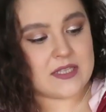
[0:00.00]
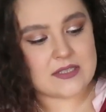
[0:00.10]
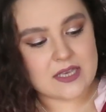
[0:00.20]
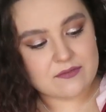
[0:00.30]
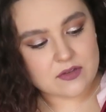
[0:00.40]

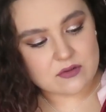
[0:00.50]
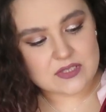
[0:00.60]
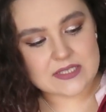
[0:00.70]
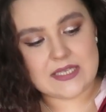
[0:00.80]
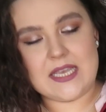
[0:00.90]
It's even
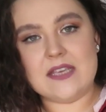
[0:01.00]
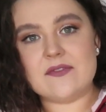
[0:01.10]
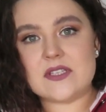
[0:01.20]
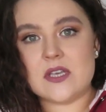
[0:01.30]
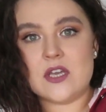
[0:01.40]
on the
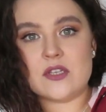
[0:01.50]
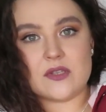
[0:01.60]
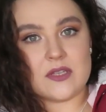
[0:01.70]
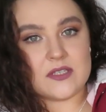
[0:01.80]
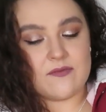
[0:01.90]
sleeves,
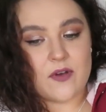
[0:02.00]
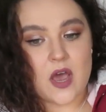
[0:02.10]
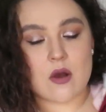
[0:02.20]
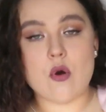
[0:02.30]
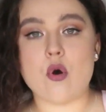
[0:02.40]
so there's
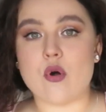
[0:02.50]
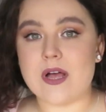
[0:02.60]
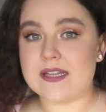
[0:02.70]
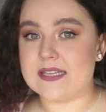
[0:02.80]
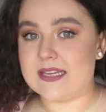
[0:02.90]
fur
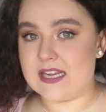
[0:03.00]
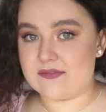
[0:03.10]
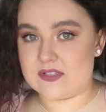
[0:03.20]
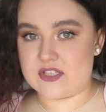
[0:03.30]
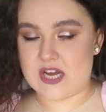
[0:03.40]
all
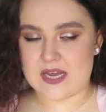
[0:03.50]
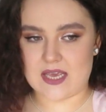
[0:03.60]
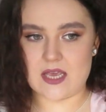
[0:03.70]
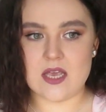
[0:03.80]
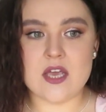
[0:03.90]
underneath this
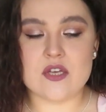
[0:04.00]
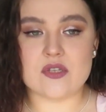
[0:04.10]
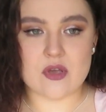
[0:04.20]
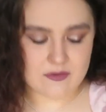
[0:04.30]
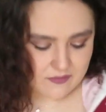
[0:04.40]
jacket.
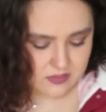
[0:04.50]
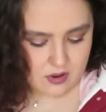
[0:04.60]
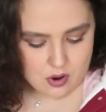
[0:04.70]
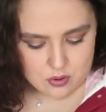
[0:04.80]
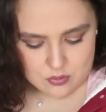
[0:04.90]
So even
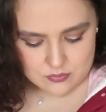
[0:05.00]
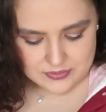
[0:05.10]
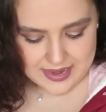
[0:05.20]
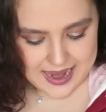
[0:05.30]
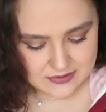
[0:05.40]
though
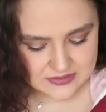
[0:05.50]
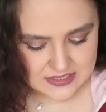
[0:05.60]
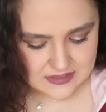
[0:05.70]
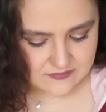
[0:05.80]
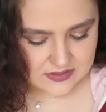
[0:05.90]
the
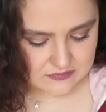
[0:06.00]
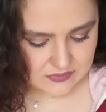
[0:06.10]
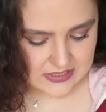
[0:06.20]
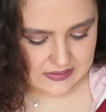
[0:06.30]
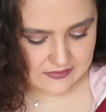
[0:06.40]
outside of it is
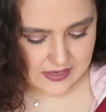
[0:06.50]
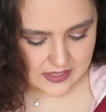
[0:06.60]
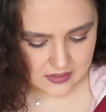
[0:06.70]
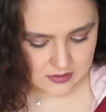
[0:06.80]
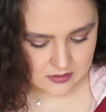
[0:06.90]
really
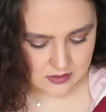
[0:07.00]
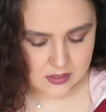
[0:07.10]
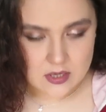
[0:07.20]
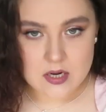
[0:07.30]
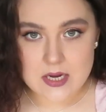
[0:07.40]
thin,
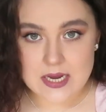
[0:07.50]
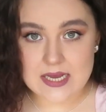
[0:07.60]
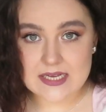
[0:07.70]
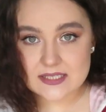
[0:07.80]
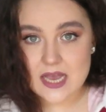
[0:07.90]

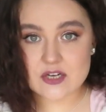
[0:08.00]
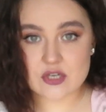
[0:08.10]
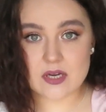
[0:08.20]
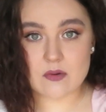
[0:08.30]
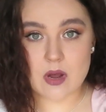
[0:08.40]
it is
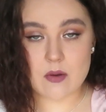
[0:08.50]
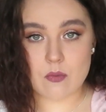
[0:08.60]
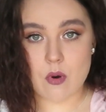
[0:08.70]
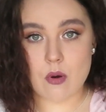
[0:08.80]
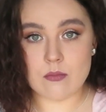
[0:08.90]
actually quite
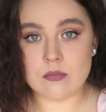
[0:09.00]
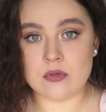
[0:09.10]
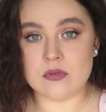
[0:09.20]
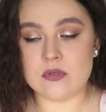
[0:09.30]
warm.